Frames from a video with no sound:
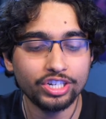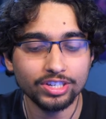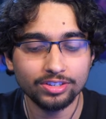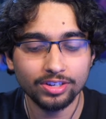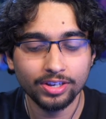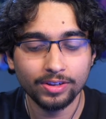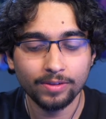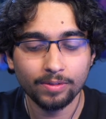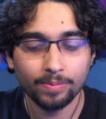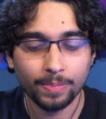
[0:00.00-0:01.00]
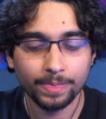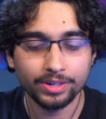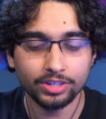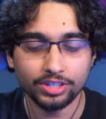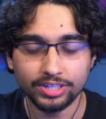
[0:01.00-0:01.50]
Just
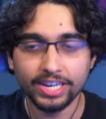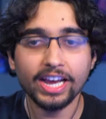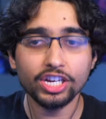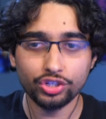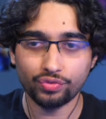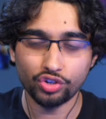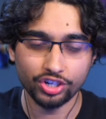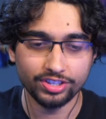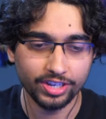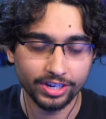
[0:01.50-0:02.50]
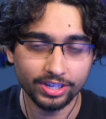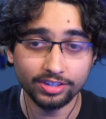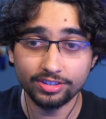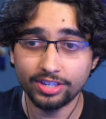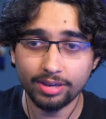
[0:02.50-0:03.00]
detach for a
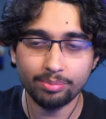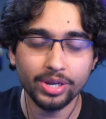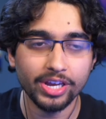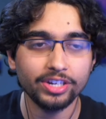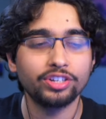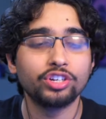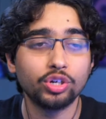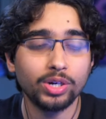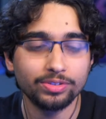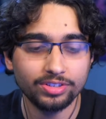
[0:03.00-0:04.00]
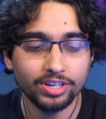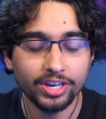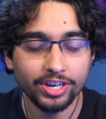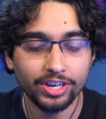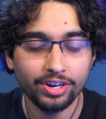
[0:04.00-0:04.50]
second, step back, go
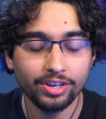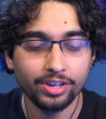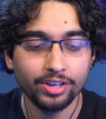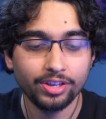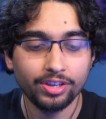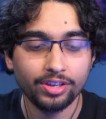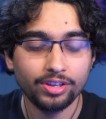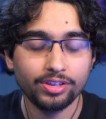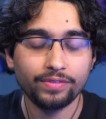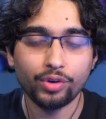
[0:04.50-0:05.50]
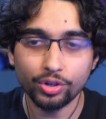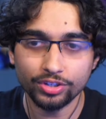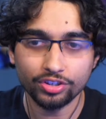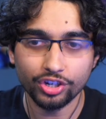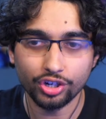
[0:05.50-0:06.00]
outside,
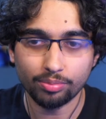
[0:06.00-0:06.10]
focus on your